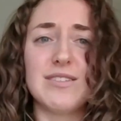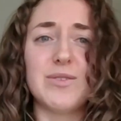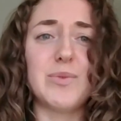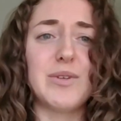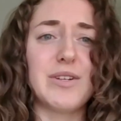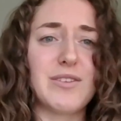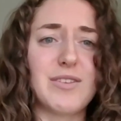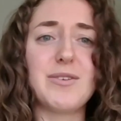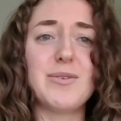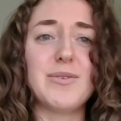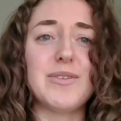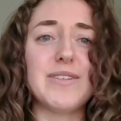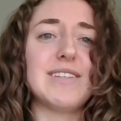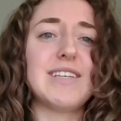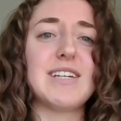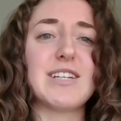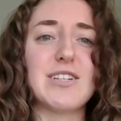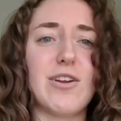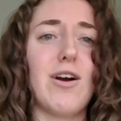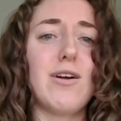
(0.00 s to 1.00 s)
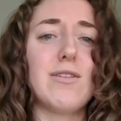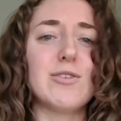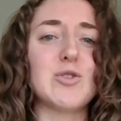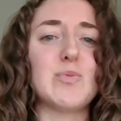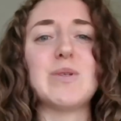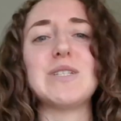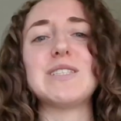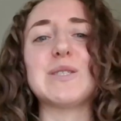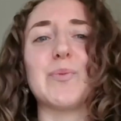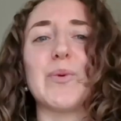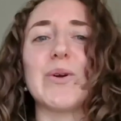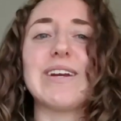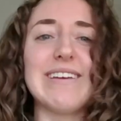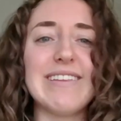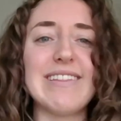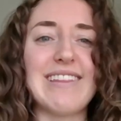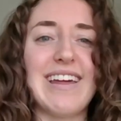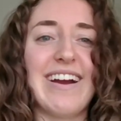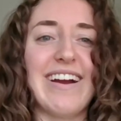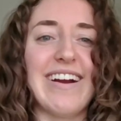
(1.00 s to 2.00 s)
to include in the acknowledgments were
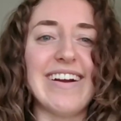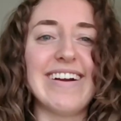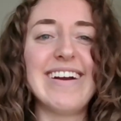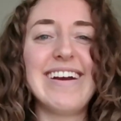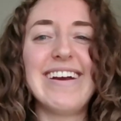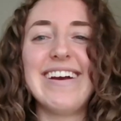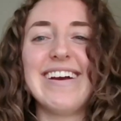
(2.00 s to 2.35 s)
in there,